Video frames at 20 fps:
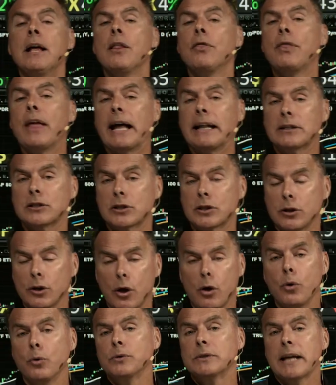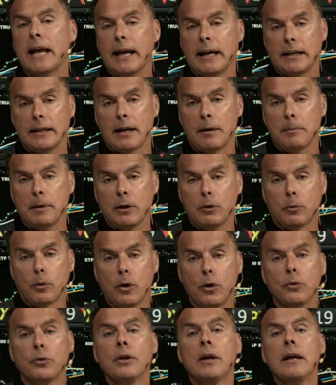that slows economic
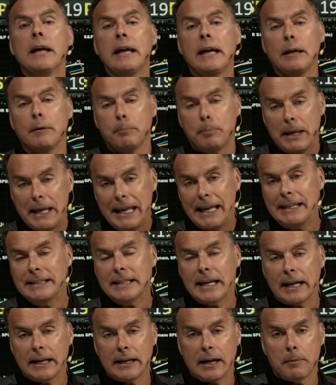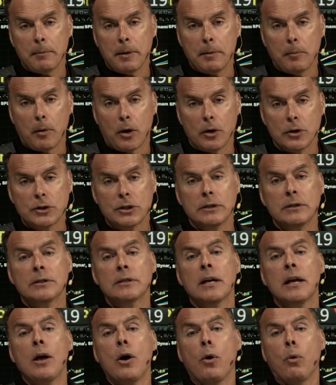growth, impedes economic margins,
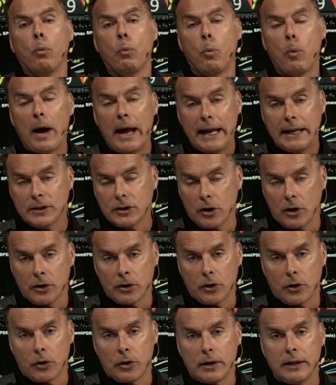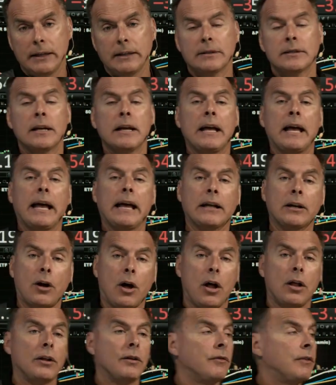weighs on earnings, and
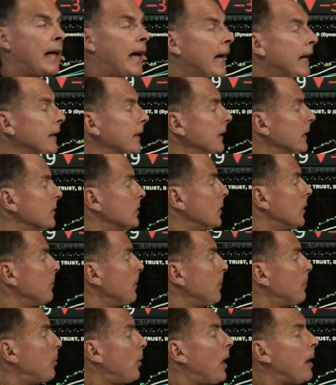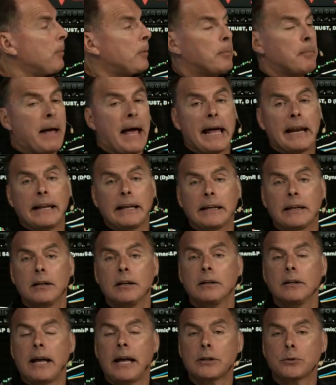all of that is going to be problematic
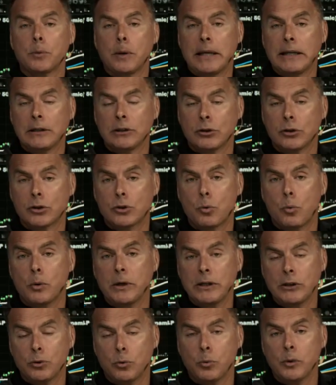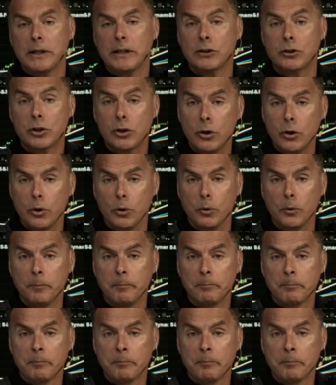as we get into 2022,